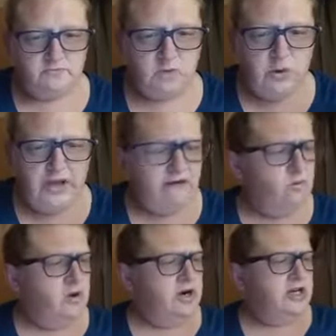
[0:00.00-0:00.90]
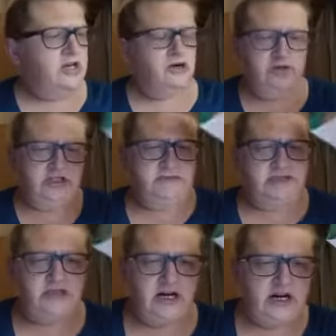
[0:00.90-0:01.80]
We have one in
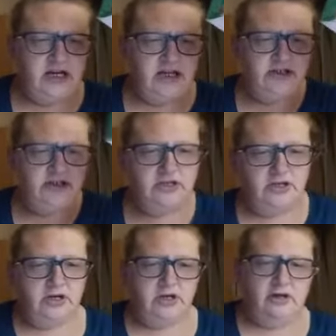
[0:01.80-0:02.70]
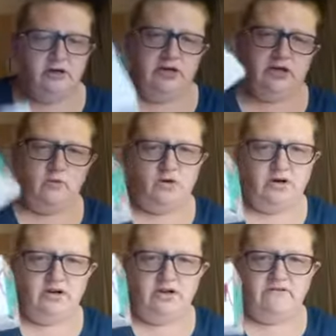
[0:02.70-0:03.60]
Christmas Cottage and
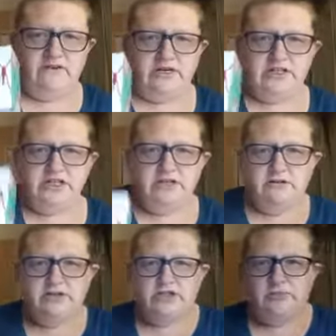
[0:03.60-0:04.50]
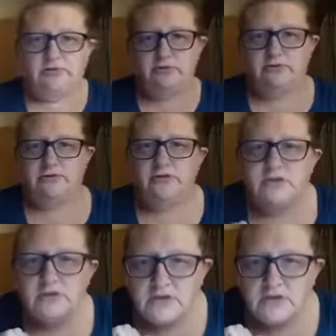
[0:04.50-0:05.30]
one in Very Snowy Spruce.